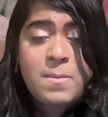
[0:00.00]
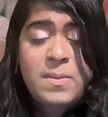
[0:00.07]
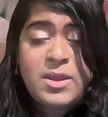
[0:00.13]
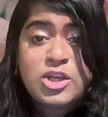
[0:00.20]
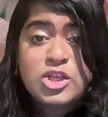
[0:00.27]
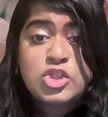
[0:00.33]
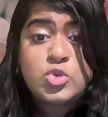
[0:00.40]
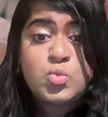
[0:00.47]

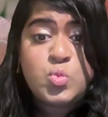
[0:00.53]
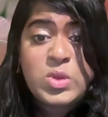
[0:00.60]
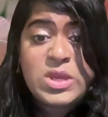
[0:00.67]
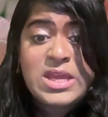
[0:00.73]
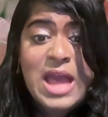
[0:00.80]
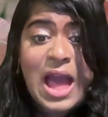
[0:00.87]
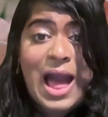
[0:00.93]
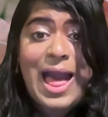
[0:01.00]
because
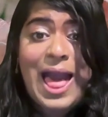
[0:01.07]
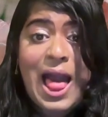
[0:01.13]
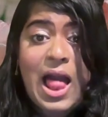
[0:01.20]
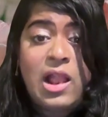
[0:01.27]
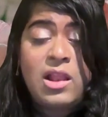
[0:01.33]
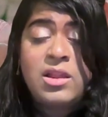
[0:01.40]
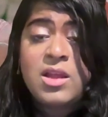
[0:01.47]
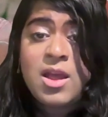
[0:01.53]
we are
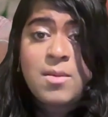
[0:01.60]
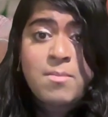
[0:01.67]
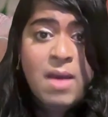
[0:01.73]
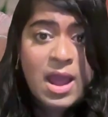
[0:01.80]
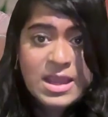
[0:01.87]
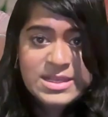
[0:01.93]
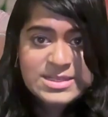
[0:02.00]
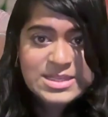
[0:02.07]

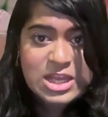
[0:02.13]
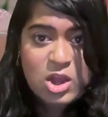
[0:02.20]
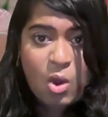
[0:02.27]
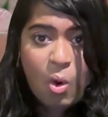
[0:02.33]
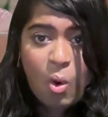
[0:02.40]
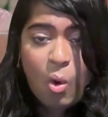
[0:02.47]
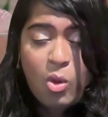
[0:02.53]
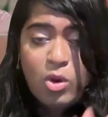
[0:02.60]
alchemizing
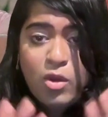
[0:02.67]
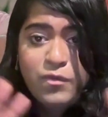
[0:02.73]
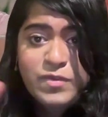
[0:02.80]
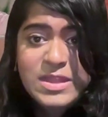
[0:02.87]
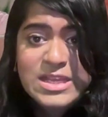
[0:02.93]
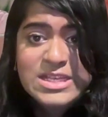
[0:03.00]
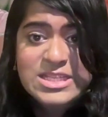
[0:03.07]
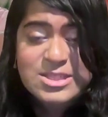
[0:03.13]
all of
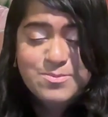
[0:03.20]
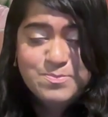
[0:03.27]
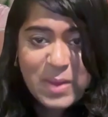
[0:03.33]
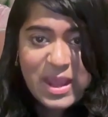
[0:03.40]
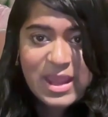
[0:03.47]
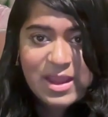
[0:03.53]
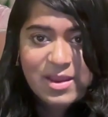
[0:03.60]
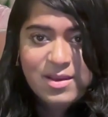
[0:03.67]
this
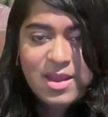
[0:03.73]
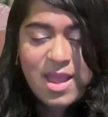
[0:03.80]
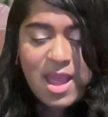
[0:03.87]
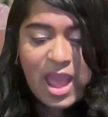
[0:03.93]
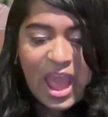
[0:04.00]
pain